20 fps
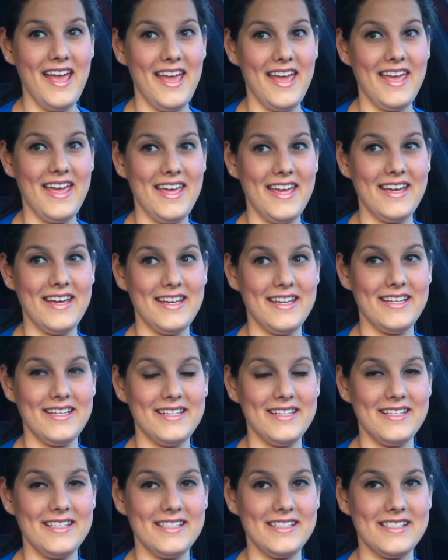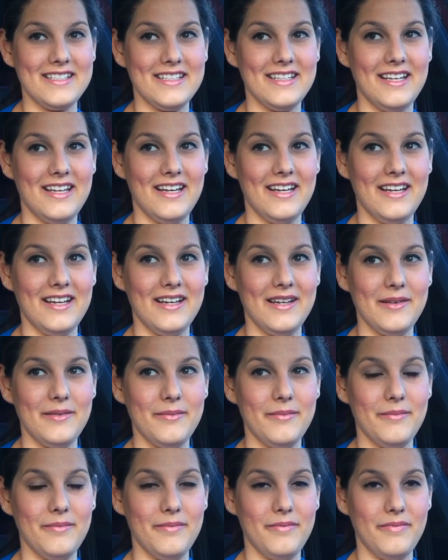And
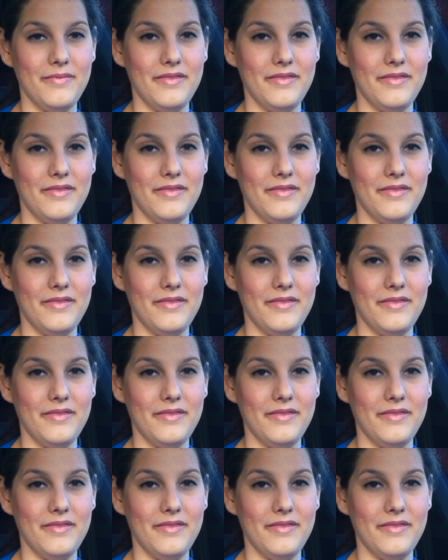um,